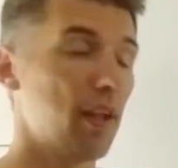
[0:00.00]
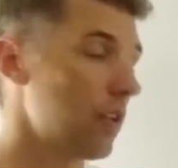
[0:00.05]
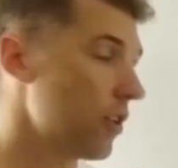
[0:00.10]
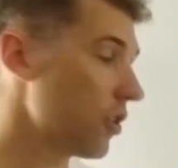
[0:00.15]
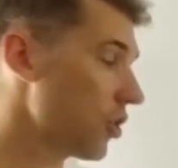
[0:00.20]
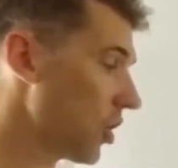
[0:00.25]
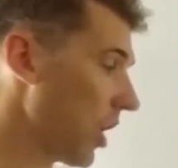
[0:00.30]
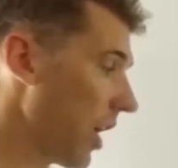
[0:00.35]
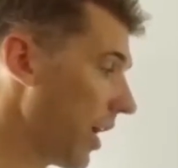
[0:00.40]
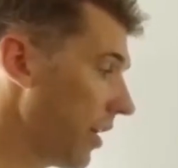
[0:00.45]

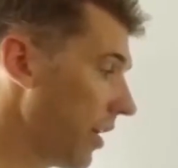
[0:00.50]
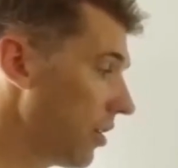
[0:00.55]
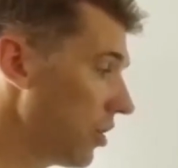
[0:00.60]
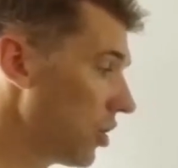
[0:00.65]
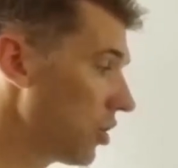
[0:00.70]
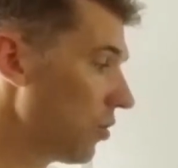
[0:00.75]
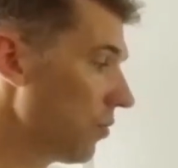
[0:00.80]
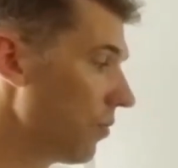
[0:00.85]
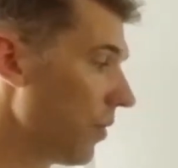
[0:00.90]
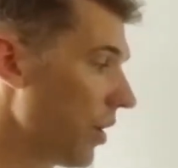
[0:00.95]

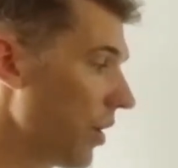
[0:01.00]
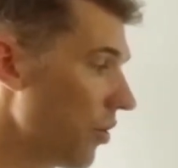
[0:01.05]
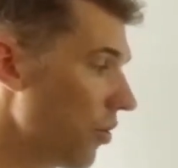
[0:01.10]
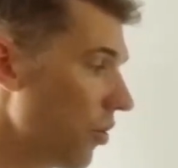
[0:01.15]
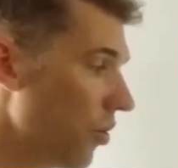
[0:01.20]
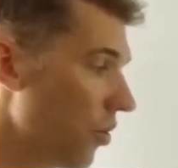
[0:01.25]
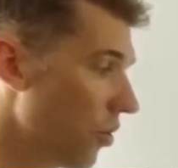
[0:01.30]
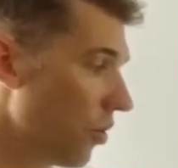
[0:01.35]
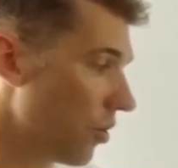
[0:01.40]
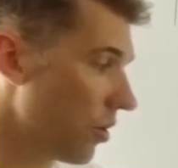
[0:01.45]
change when
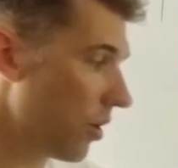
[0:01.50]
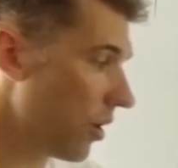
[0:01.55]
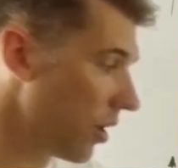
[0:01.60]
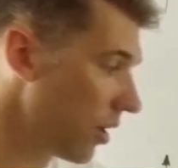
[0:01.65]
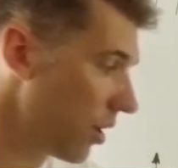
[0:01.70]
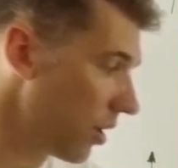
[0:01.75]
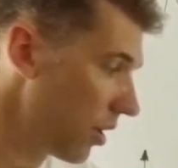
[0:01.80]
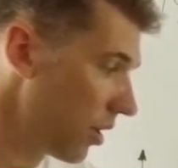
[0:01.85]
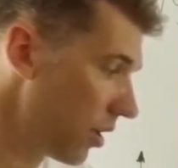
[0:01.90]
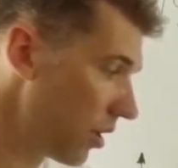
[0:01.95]
you
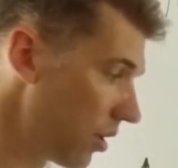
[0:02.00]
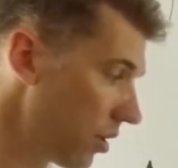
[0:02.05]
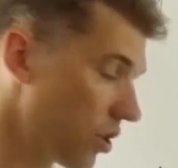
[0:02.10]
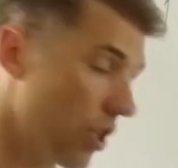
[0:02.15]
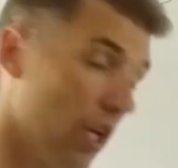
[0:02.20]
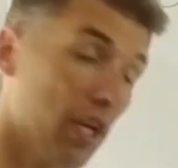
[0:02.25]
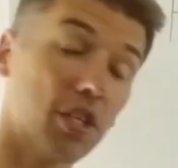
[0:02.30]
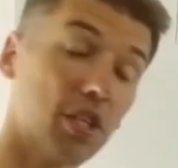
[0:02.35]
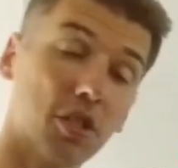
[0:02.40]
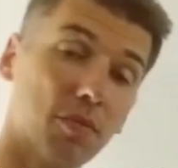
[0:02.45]

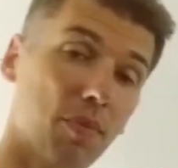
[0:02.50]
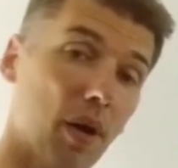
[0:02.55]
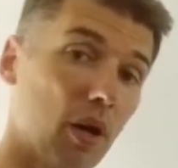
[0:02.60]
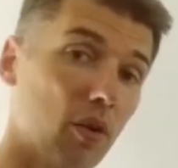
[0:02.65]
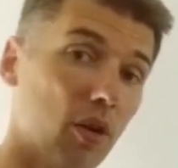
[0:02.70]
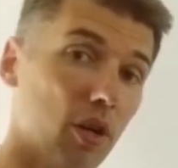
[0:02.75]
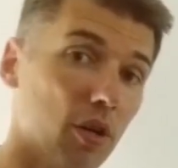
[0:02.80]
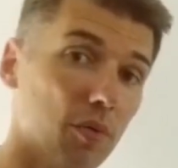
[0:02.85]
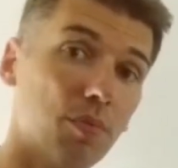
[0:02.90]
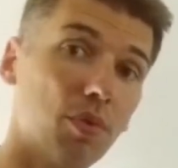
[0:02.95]
change the
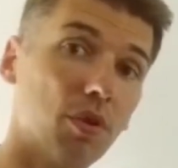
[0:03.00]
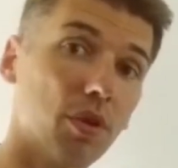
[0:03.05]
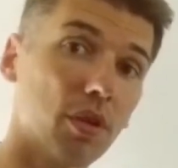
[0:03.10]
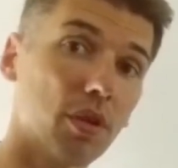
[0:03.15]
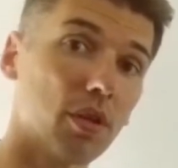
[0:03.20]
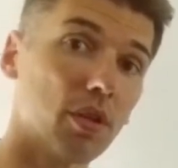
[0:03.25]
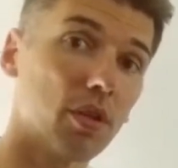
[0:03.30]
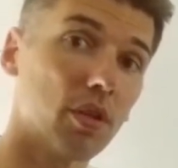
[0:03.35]
power output.